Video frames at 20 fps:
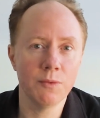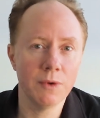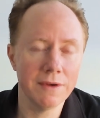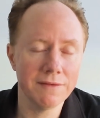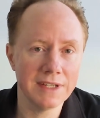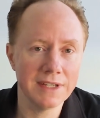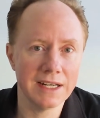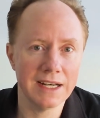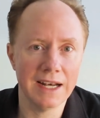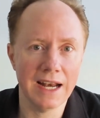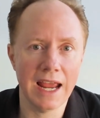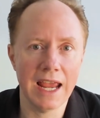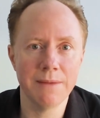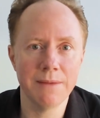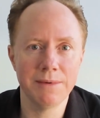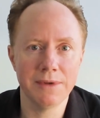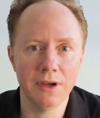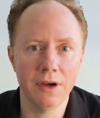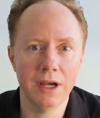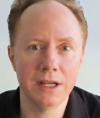we've done an
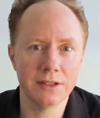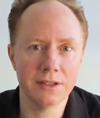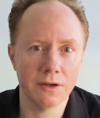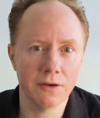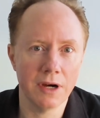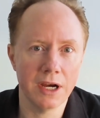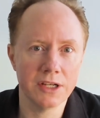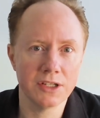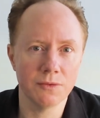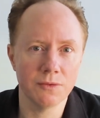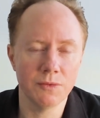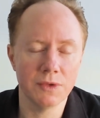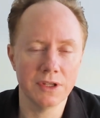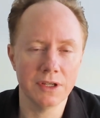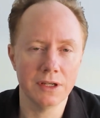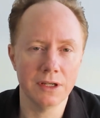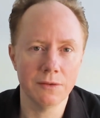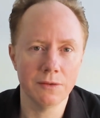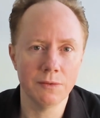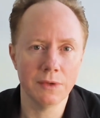API integration with
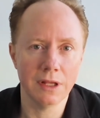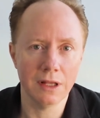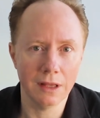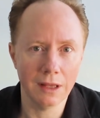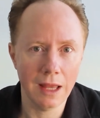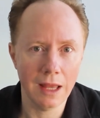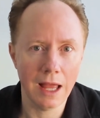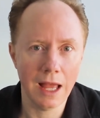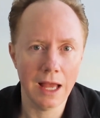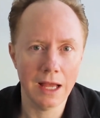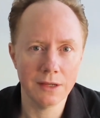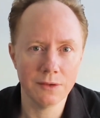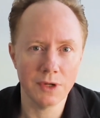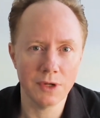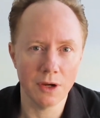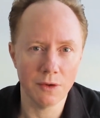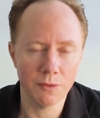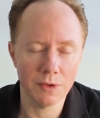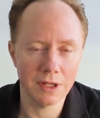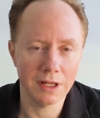a
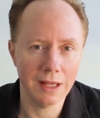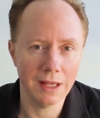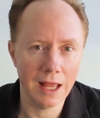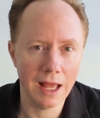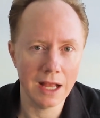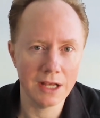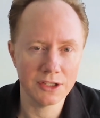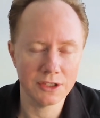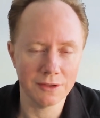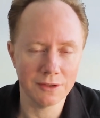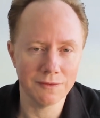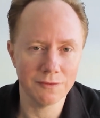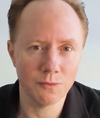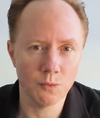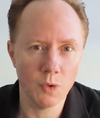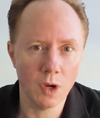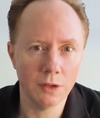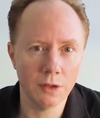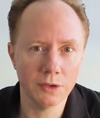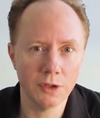large sort of
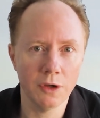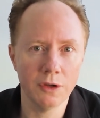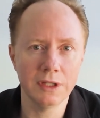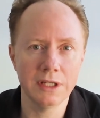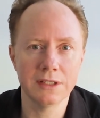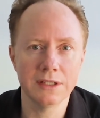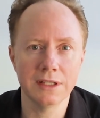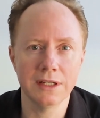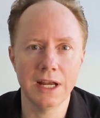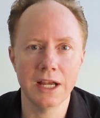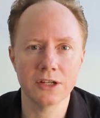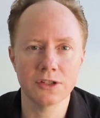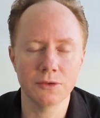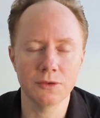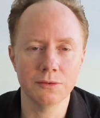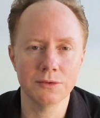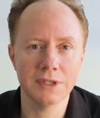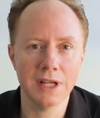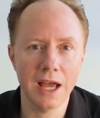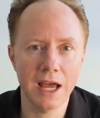well-known
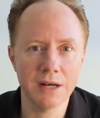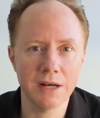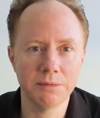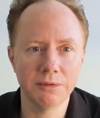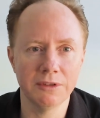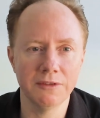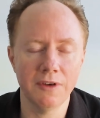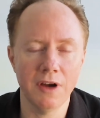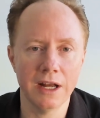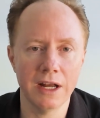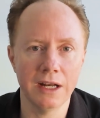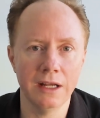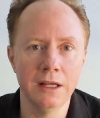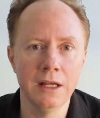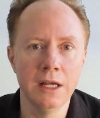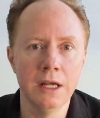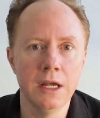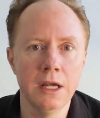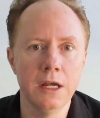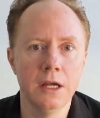international data provider
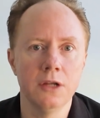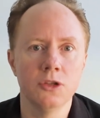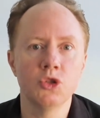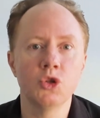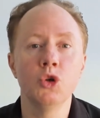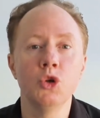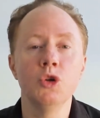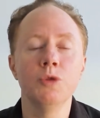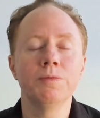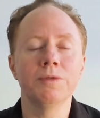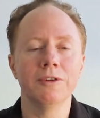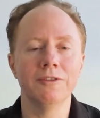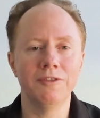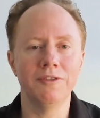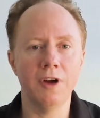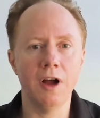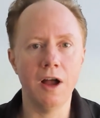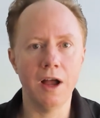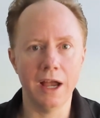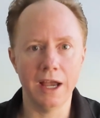to
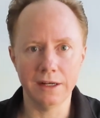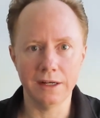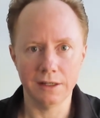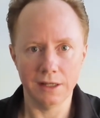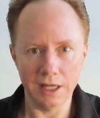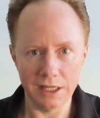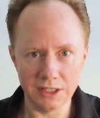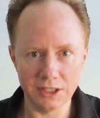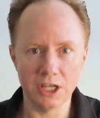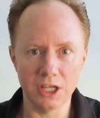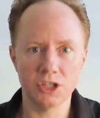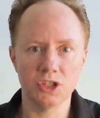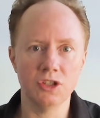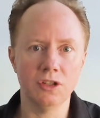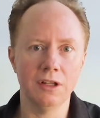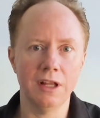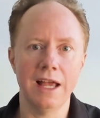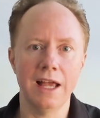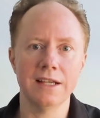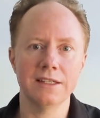provide
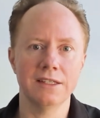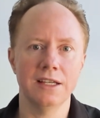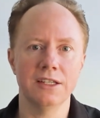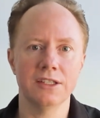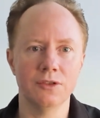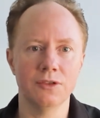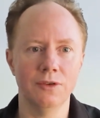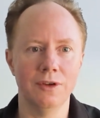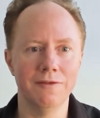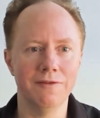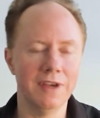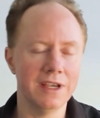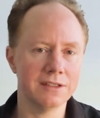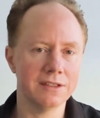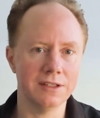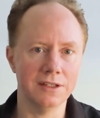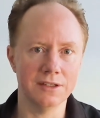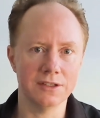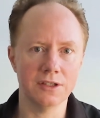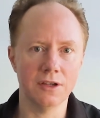additional access to
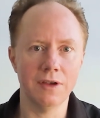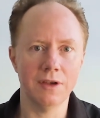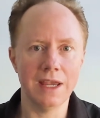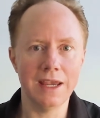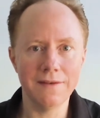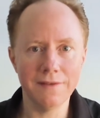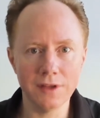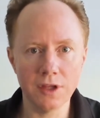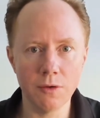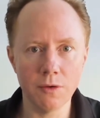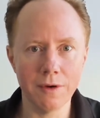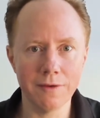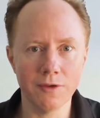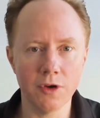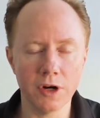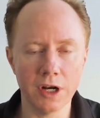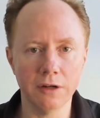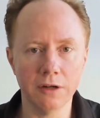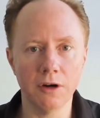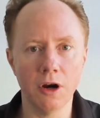investors. So even though we've
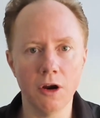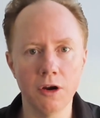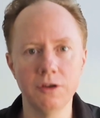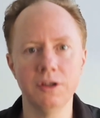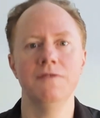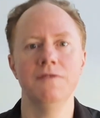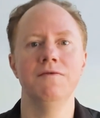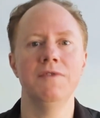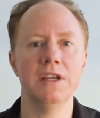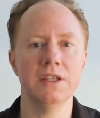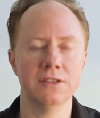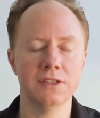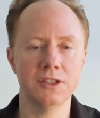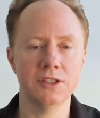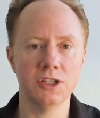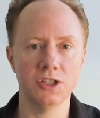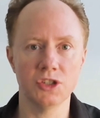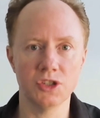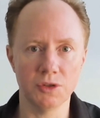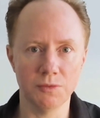got our own investor
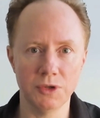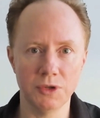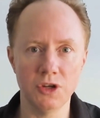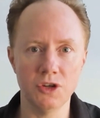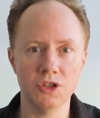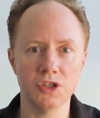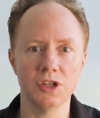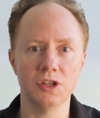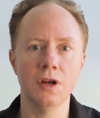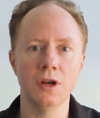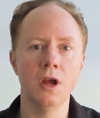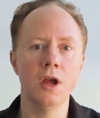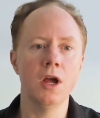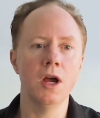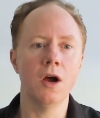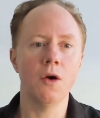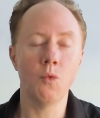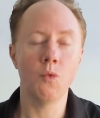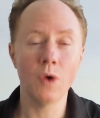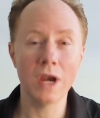distribution,
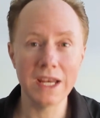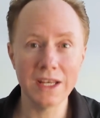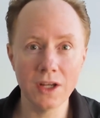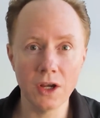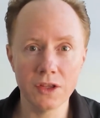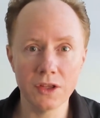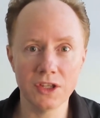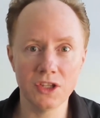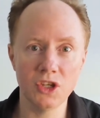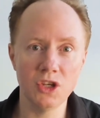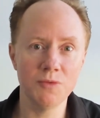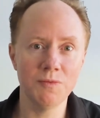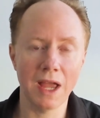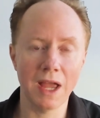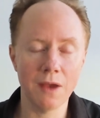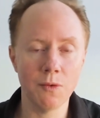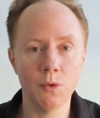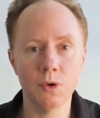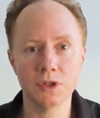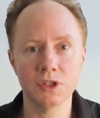we know that you
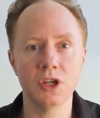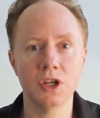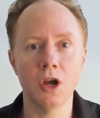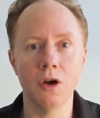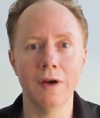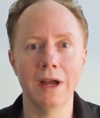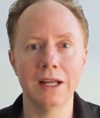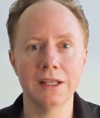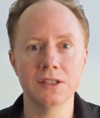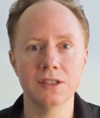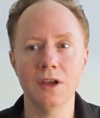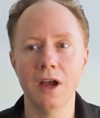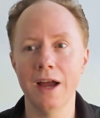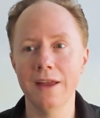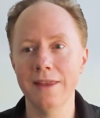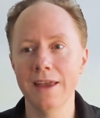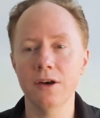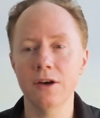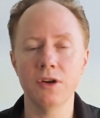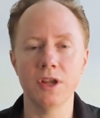may want to go
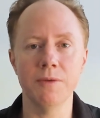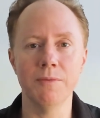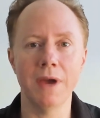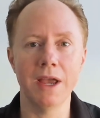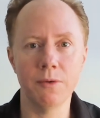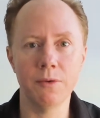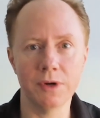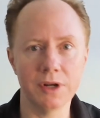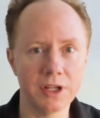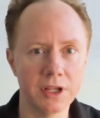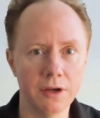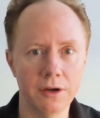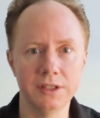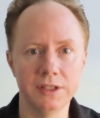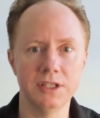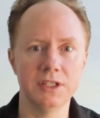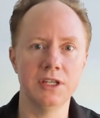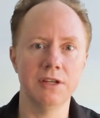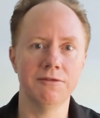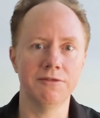outside that, or you may want to go
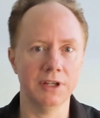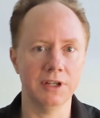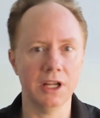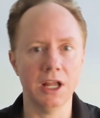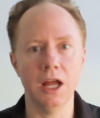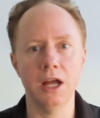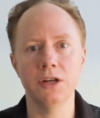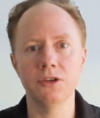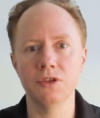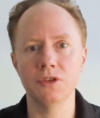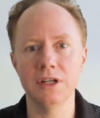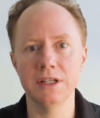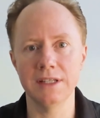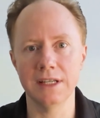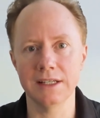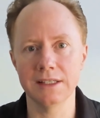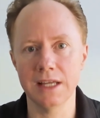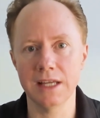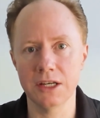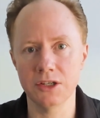into different countries,
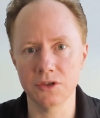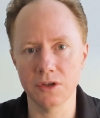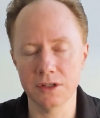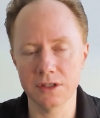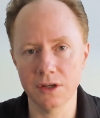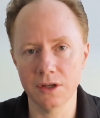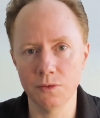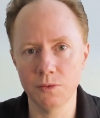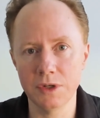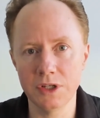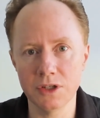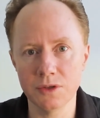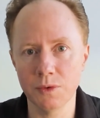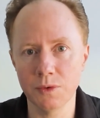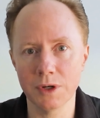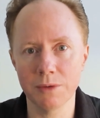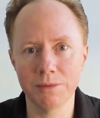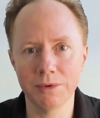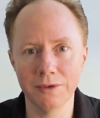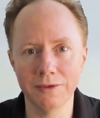etc. So we just
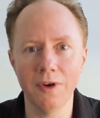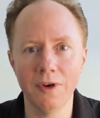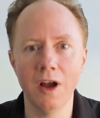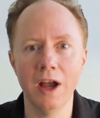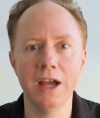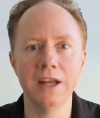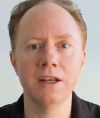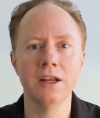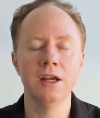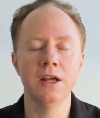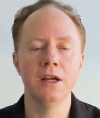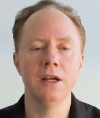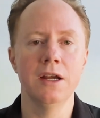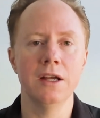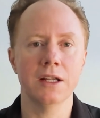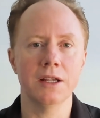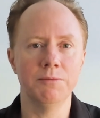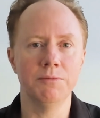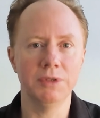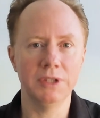want to provide
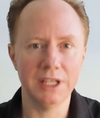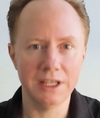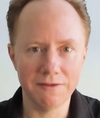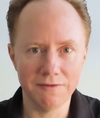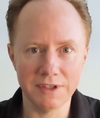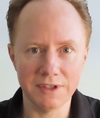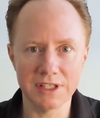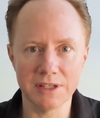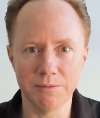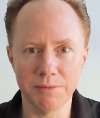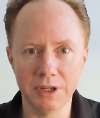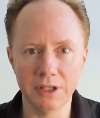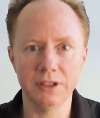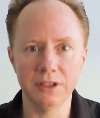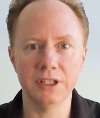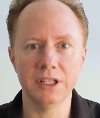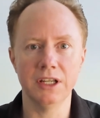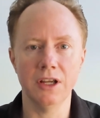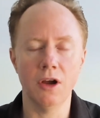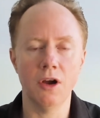complete
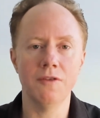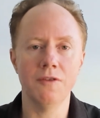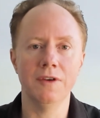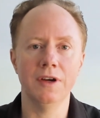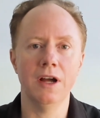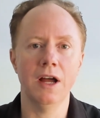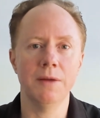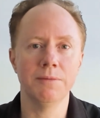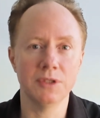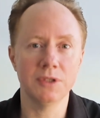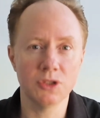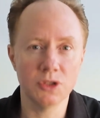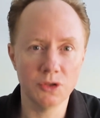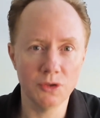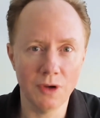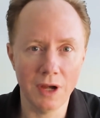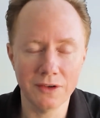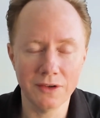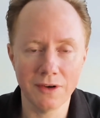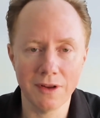visibility over up to
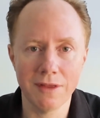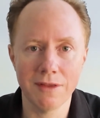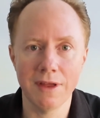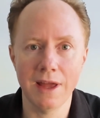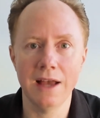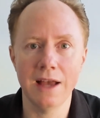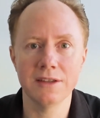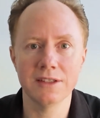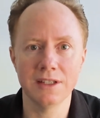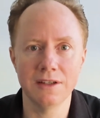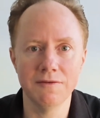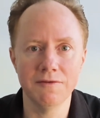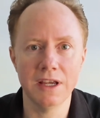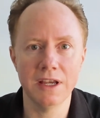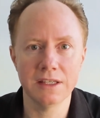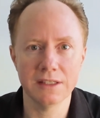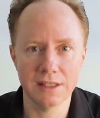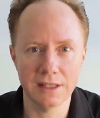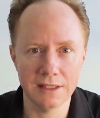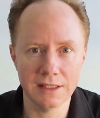200,000
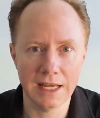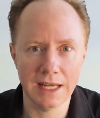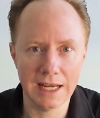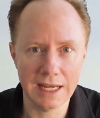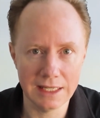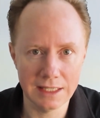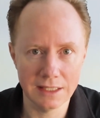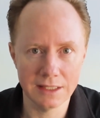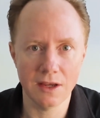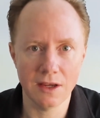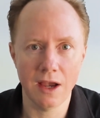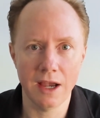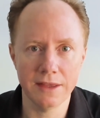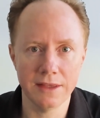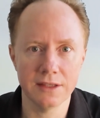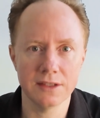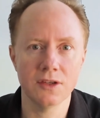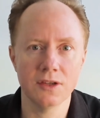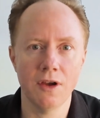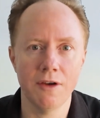investors inside
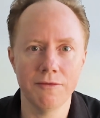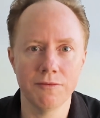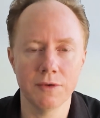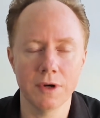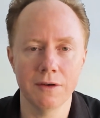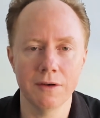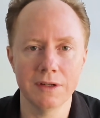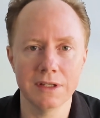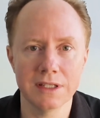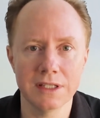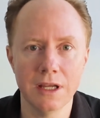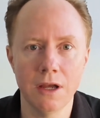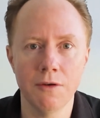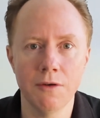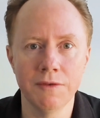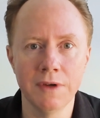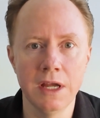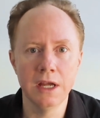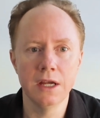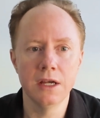the software
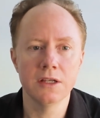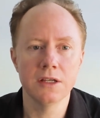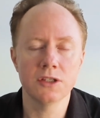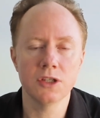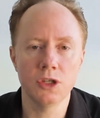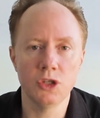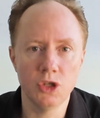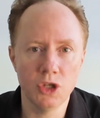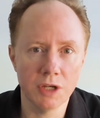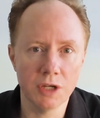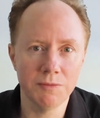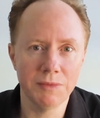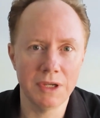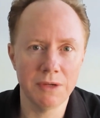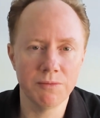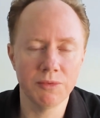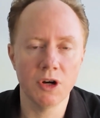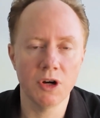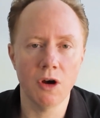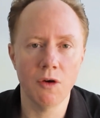itself, so you can be
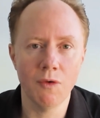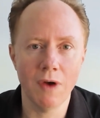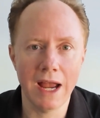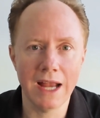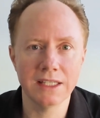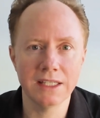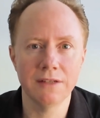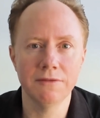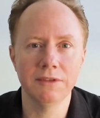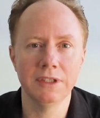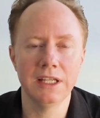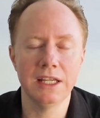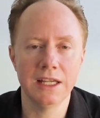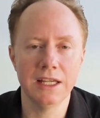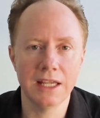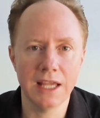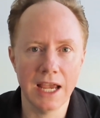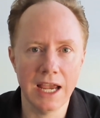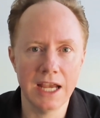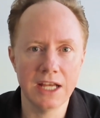proactively
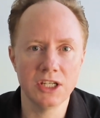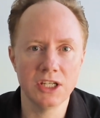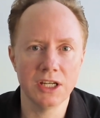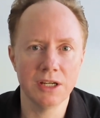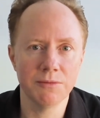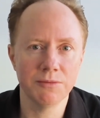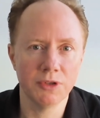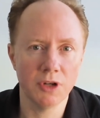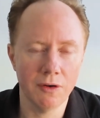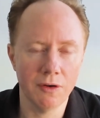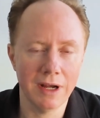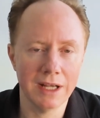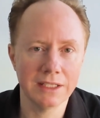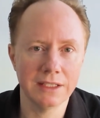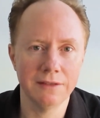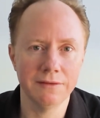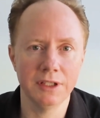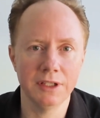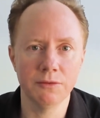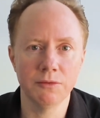engaging and
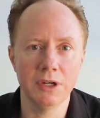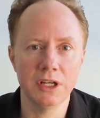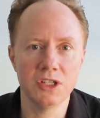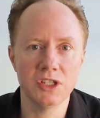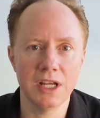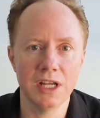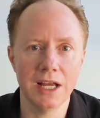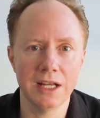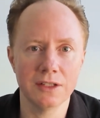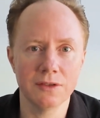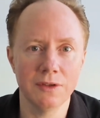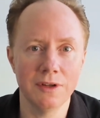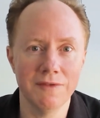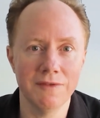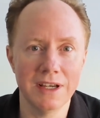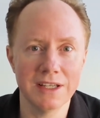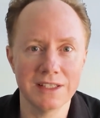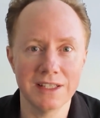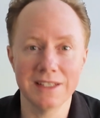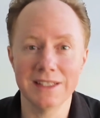proactively reaching out to
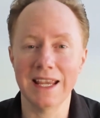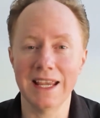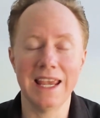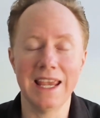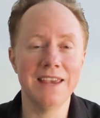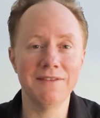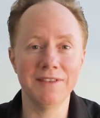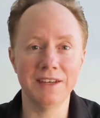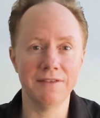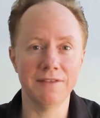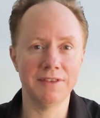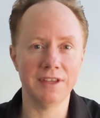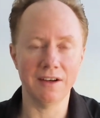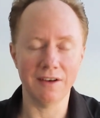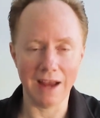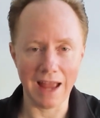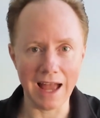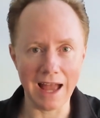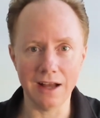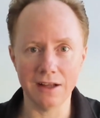investors, even if
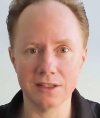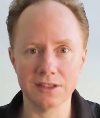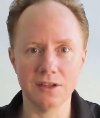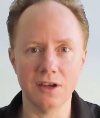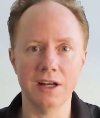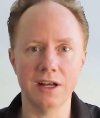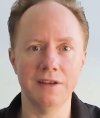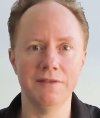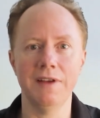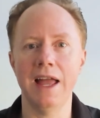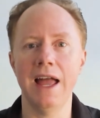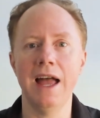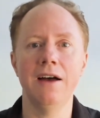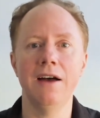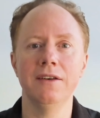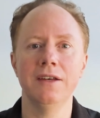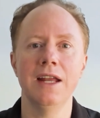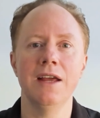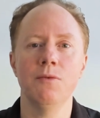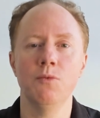they're outside of
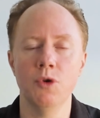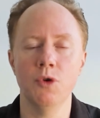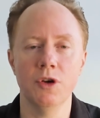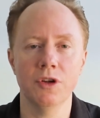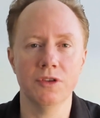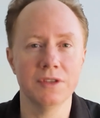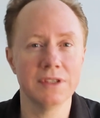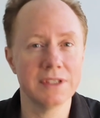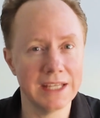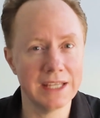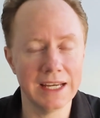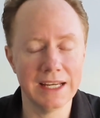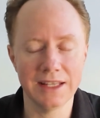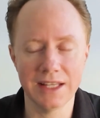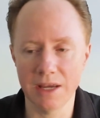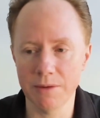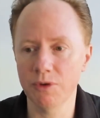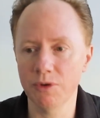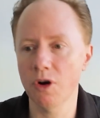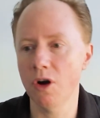our network, and seeing
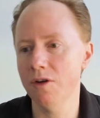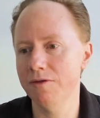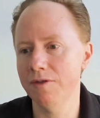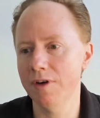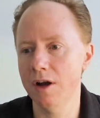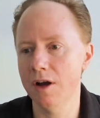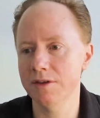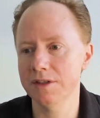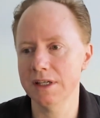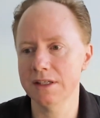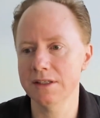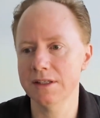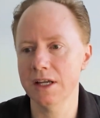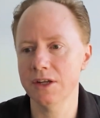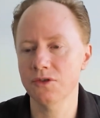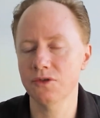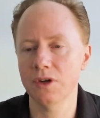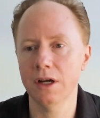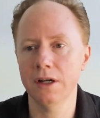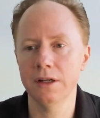their profiles,
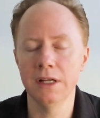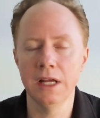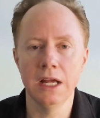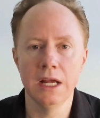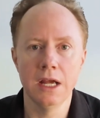etc.